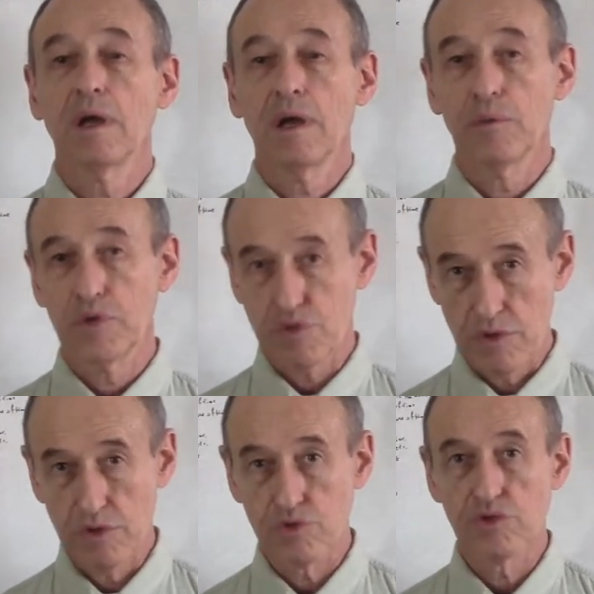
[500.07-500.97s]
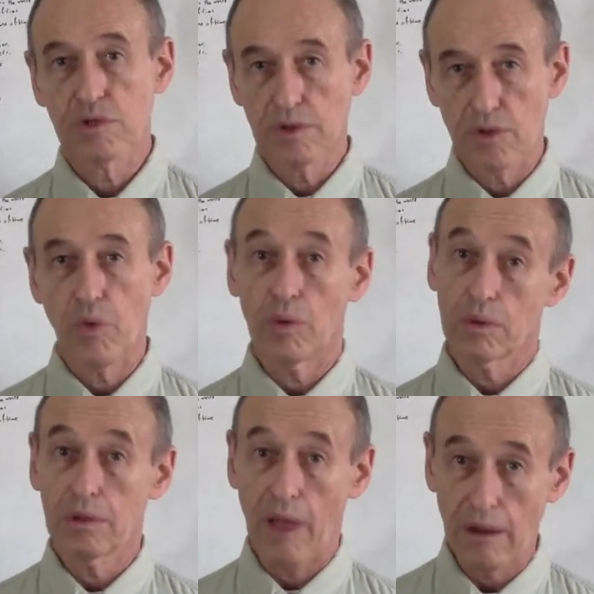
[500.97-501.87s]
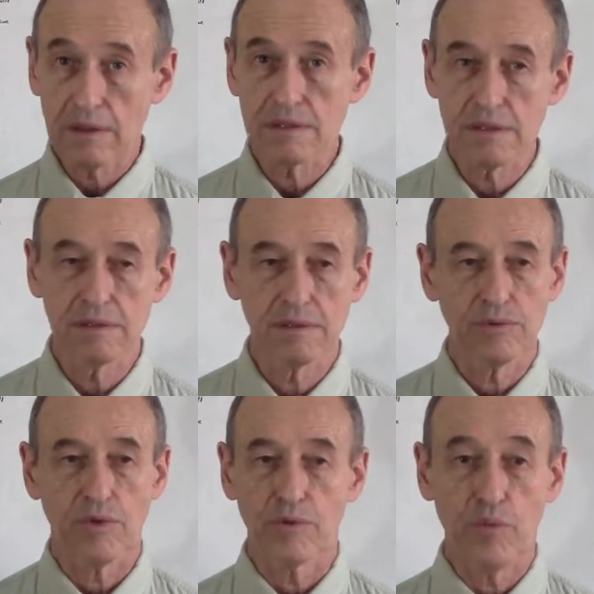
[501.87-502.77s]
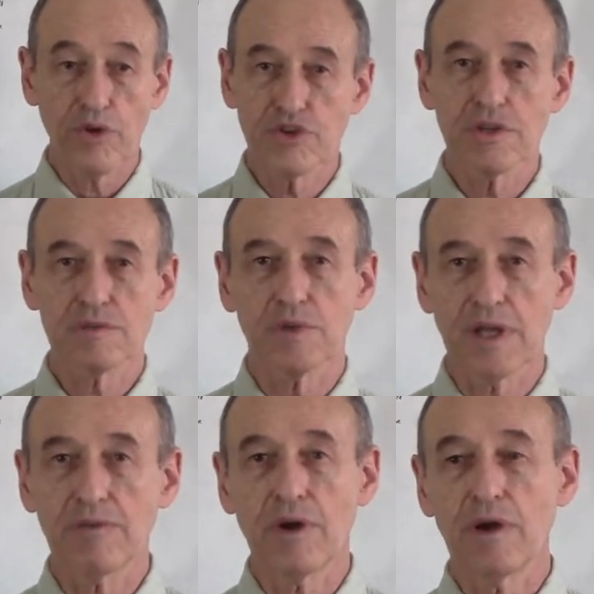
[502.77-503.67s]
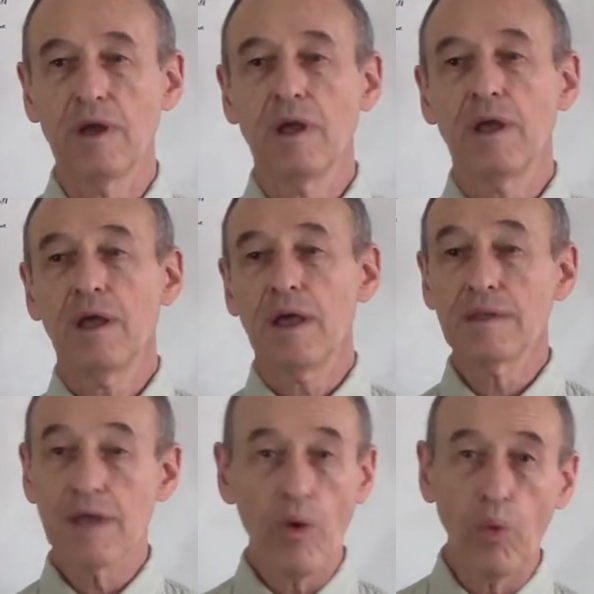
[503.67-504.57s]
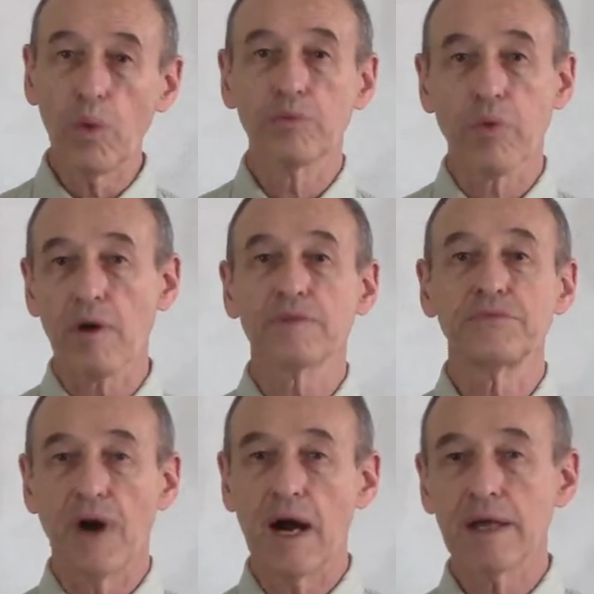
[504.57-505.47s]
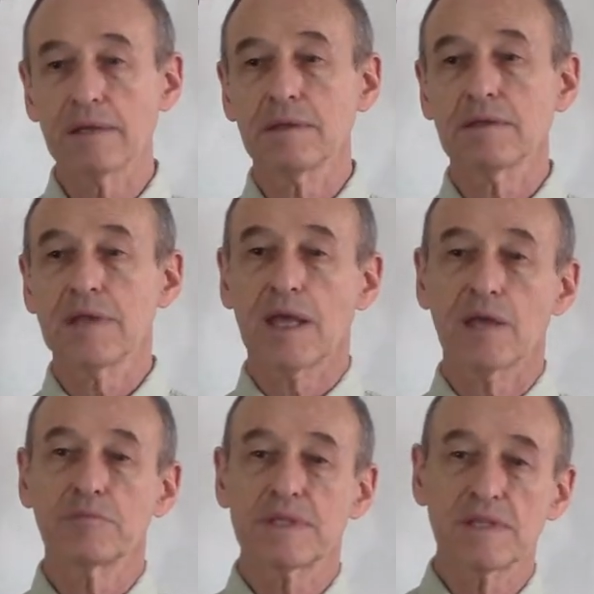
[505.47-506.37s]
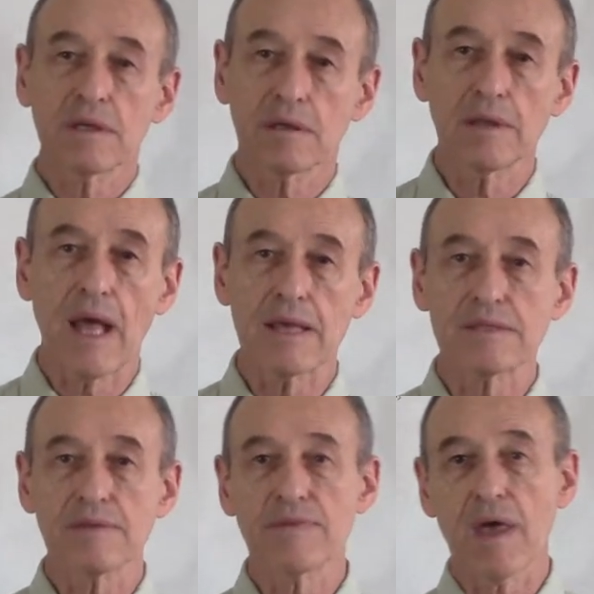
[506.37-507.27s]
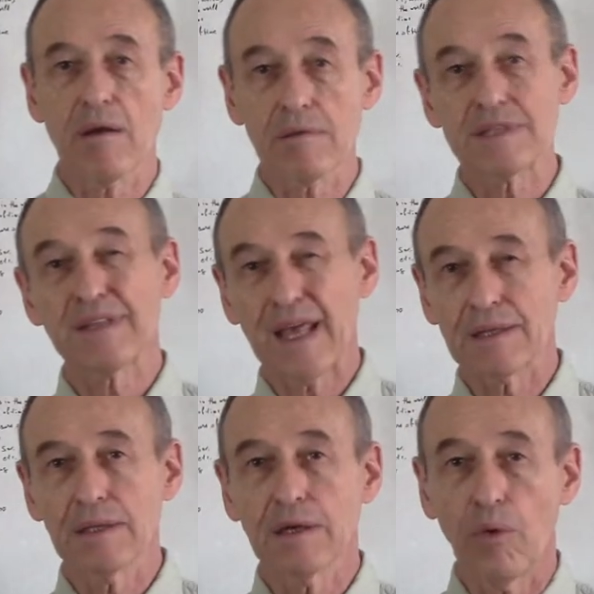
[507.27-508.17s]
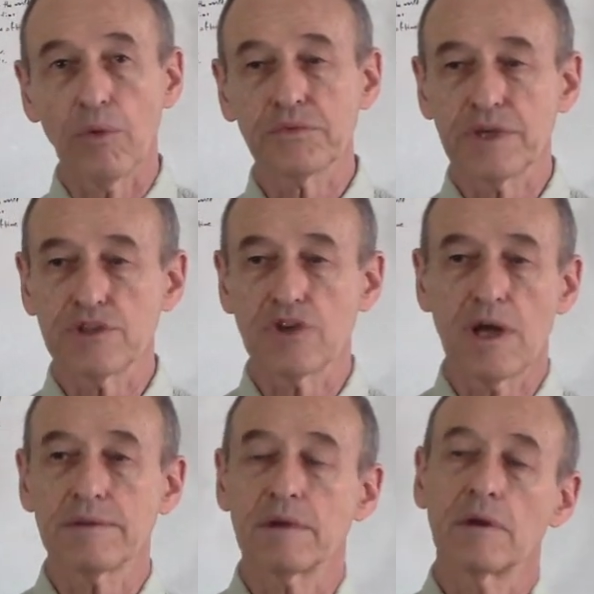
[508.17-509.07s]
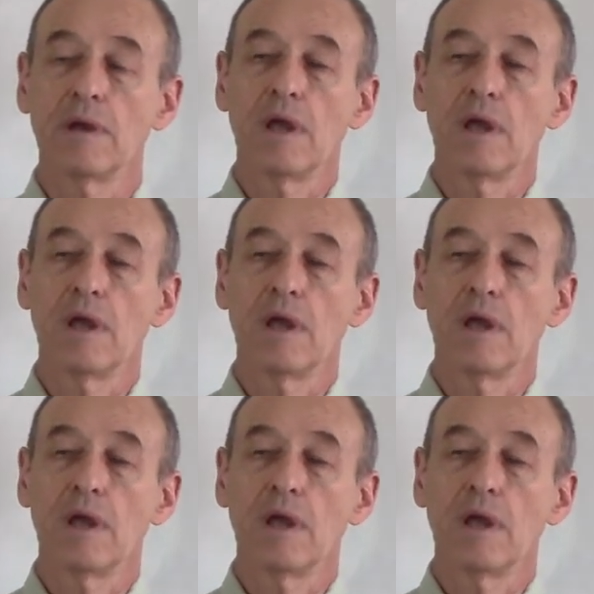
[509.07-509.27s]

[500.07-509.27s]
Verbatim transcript: which we usually call clocks or watches, whatever, and they all work fine. They can be synchronized if they're slightly off each other.